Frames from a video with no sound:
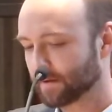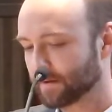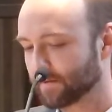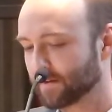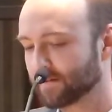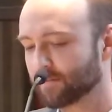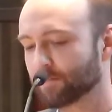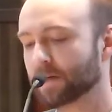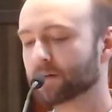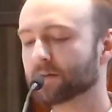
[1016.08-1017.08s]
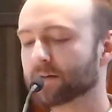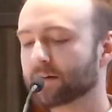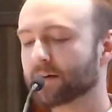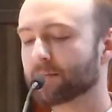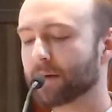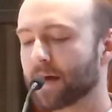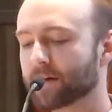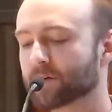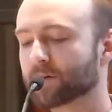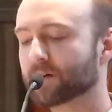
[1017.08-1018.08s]
This isn't merely a
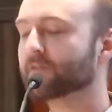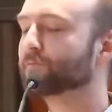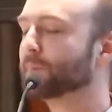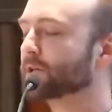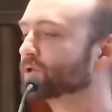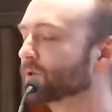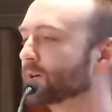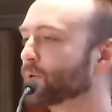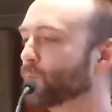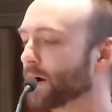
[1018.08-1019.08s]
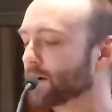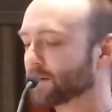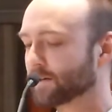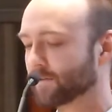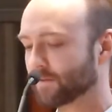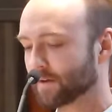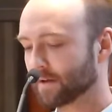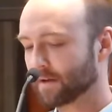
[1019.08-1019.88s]
matter of measuring awareness